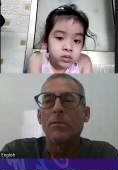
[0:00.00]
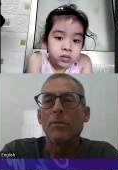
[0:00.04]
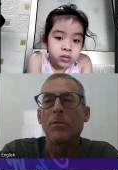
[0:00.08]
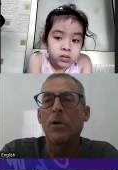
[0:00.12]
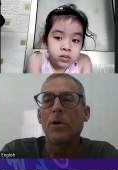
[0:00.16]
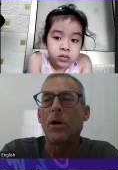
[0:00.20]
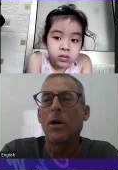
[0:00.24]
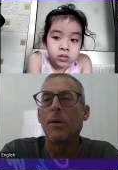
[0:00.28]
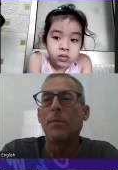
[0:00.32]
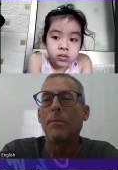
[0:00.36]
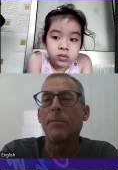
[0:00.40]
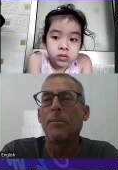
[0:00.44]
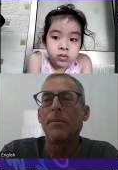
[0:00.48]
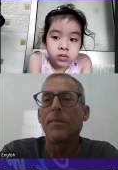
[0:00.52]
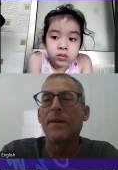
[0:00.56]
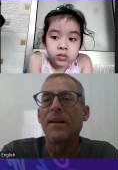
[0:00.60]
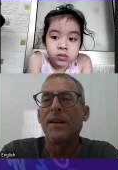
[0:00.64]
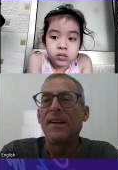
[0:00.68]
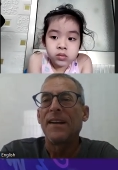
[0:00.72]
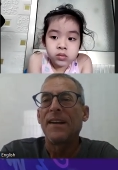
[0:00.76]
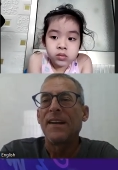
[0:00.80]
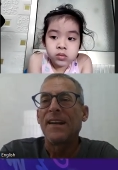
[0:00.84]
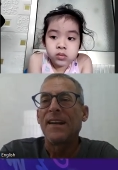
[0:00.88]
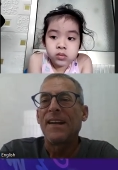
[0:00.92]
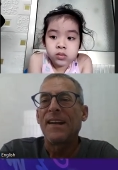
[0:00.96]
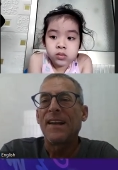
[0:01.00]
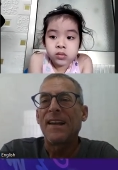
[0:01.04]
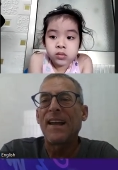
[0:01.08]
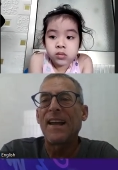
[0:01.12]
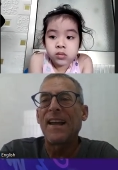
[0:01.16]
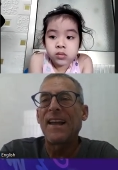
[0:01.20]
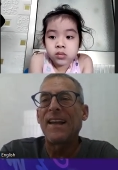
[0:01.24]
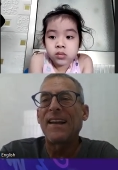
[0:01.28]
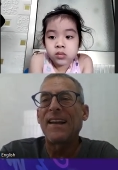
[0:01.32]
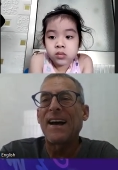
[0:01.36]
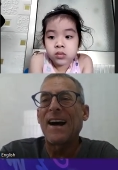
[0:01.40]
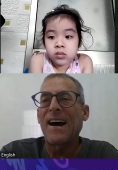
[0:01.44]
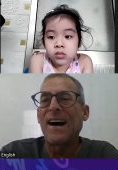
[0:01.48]
Speaker 1: Well,
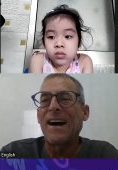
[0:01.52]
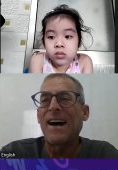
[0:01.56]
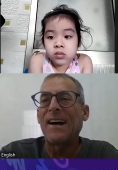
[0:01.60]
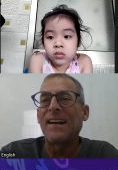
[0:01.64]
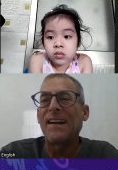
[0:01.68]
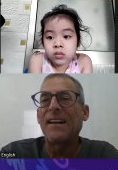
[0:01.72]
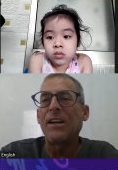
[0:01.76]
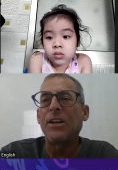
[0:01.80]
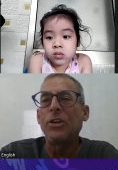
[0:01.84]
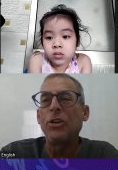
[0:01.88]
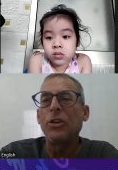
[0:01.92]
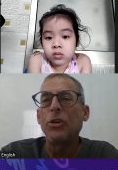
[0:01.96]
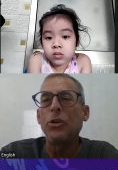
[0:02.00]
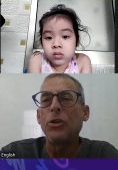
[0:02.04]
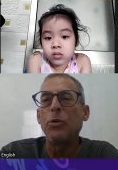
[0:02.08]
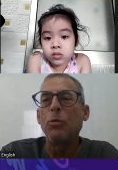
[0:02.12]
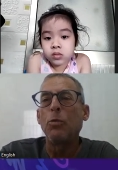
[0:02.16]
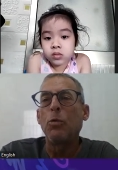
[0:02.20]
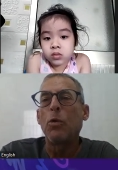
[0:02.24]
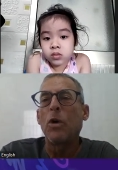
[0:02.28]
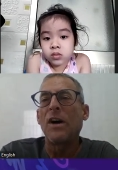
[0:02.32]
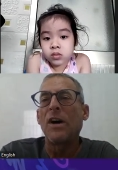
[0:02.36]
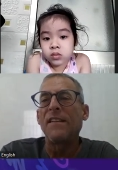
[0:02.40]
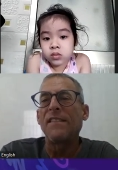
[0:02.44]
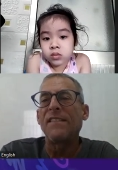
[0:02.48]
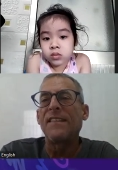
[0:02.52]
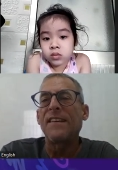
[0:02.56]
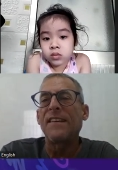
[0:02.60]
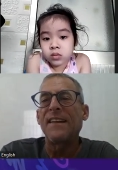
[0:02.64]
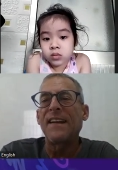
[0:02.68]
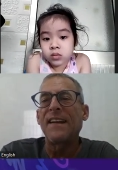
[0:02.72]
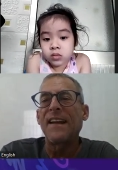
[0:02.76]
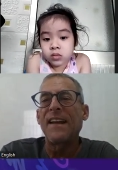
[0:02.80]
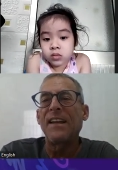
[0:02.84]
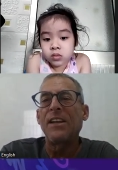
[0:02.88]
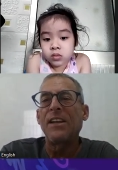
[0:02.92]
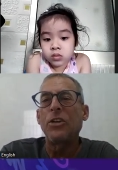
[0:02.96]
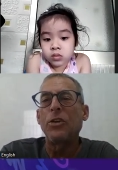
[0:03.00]
and Anna, you won
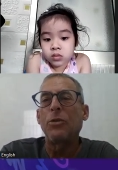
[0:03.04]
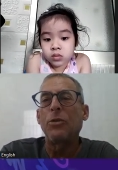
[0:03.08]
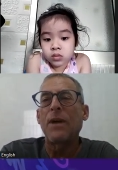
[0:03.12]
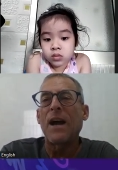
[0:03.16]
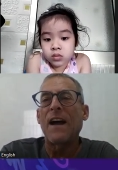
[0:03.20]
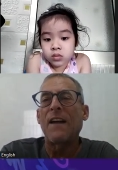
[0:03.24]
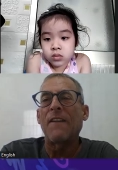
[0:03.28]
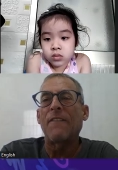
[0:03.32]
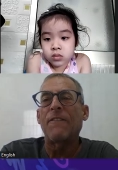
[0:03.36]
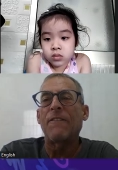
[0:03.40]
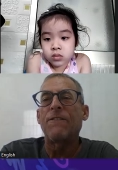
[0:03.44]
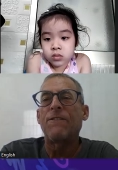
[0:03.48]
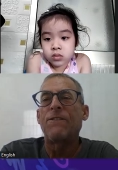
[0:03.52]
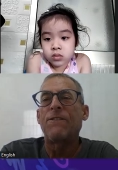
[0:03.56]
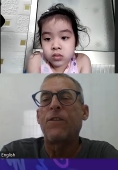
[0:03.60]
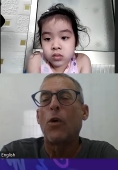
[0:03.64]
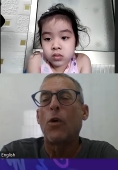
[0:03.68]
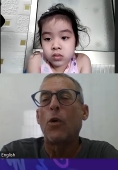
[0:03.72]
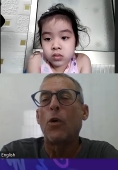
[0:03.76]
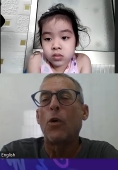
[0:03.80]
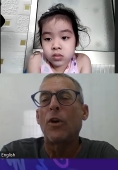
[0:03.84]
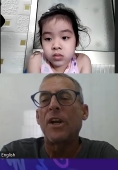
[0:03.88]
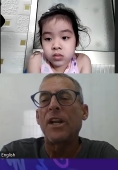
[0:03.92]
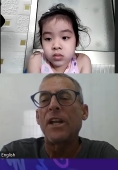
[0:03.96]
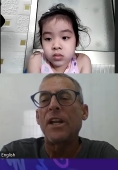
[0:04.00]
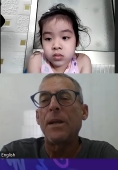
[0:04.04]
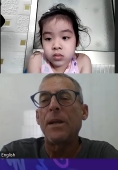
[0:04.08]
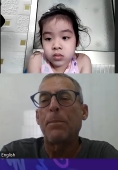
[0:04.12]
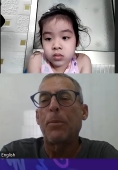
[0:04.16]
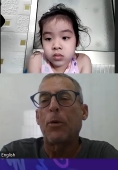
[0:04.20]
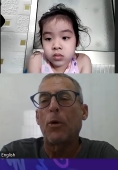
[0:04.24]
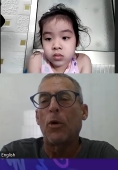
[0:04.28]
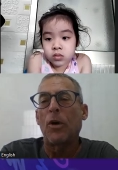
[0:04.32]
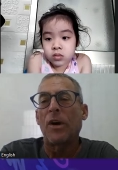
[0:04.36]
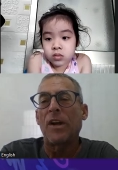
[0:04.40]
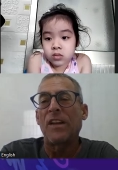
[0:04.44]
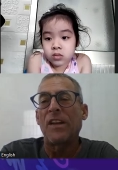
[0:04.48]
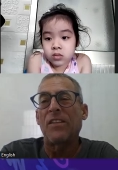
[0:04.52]
today. You got 40
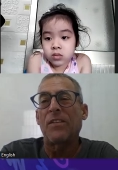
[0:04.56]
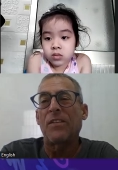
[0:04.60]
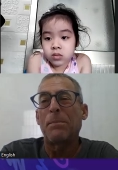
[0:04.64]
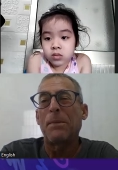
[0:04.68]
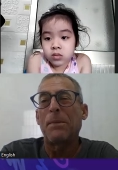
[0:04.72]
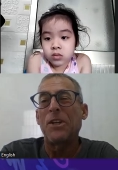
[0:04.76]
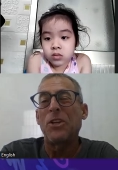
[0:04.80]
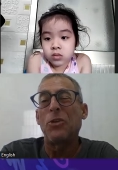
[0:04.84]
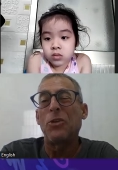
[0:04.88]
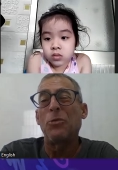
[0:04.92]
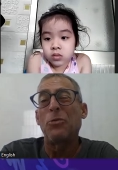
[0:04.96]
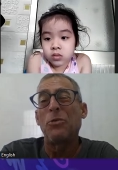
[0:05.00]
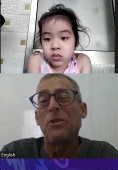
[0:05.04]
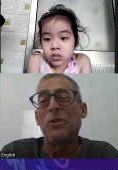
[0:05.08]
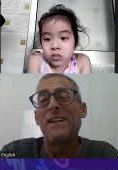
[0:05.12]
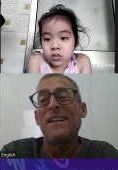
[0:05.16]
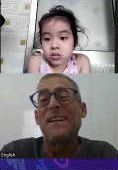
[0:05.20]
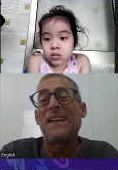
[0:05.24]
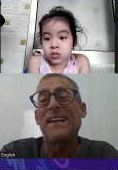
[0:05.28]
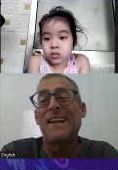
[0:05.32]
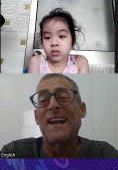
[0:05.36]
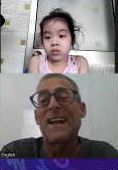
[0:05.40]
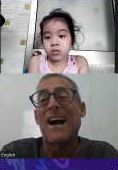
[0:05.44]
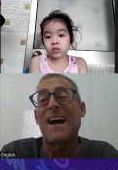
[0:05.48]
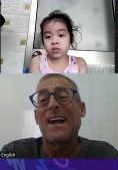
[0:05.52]
points, but you really